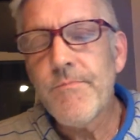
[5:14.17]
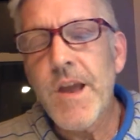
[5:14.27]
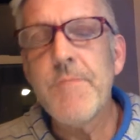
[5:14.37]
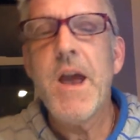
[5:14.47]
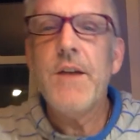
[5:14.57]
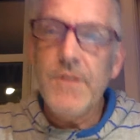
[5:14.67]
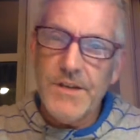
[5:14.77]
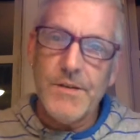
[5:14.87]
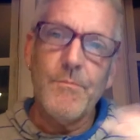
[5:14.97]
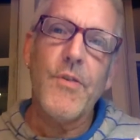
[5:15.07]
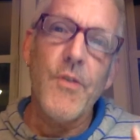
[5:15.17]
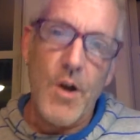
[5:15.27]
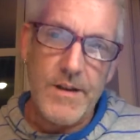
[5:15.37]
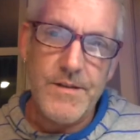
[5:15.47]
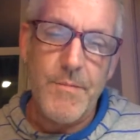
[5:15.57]
having some
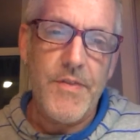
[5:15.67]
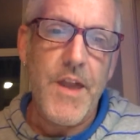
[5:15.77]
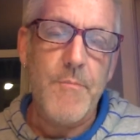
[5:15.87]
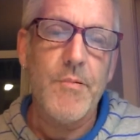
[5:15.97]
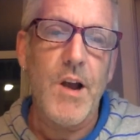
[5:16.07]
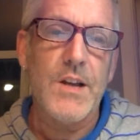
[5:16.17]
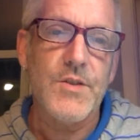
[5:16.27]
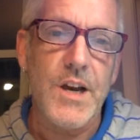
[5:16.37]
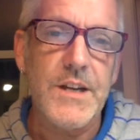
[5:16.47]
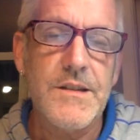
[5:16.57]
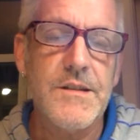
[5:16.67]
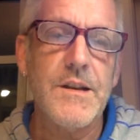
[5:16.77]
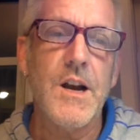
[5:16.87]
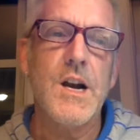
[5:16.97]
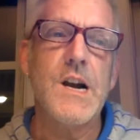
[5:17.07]
thoughts about that project.
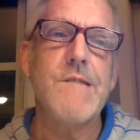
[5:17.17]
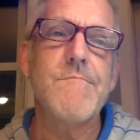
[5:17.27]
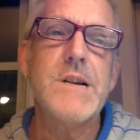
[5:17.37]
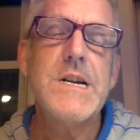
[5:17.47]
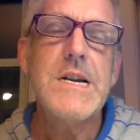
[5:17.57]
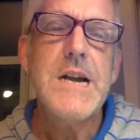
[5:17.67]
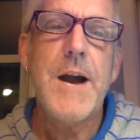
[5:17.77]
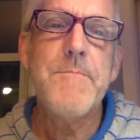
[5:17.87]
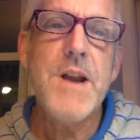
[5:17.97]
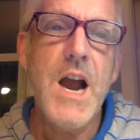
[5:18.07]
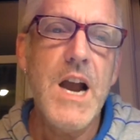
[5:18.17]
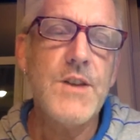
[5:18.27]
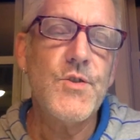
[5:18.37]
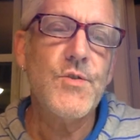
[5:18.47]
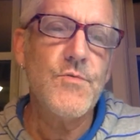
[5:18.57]
I'm not
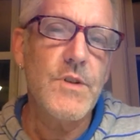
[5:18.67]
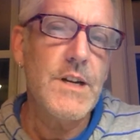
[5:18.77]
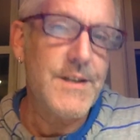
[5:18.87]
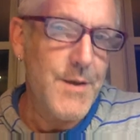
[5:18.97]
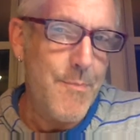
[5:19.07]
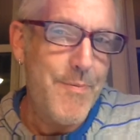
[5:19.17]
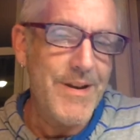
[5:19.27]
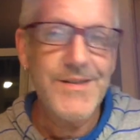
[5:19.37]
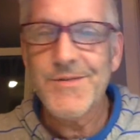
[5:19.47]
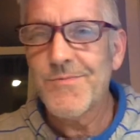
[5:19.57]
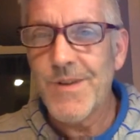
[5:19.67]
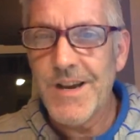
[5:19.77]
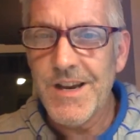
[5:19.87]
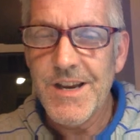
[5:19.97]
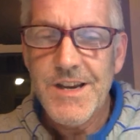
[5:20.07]
sure it's the best
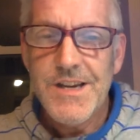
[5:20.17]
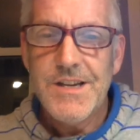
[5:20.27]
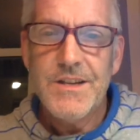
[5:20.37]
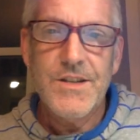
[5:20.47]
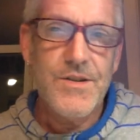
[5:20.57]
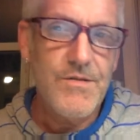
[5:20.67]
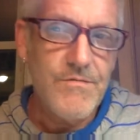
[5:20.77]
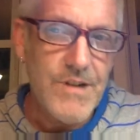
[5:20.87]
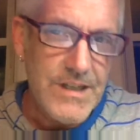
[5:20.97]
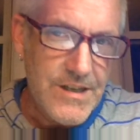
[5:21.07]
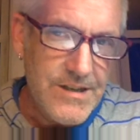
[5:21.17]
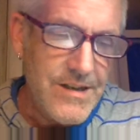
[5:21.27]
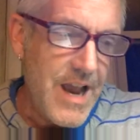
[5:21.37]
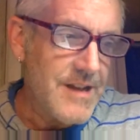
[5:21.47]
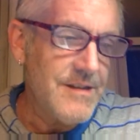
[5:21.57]
way to
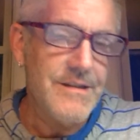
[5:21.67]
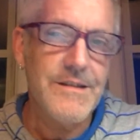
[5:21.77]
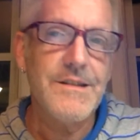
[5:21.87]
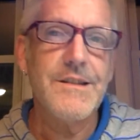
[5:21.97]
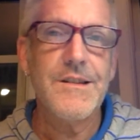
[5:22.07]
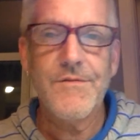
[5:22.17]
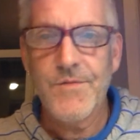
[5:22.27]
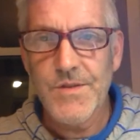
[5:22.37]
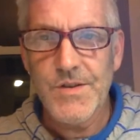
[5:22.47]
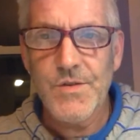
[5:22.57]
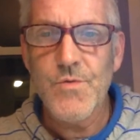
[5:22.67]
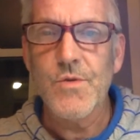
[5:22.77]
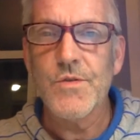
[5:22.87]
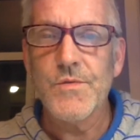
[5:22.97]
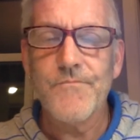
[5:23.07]
assess for this
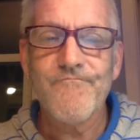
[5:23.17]
course.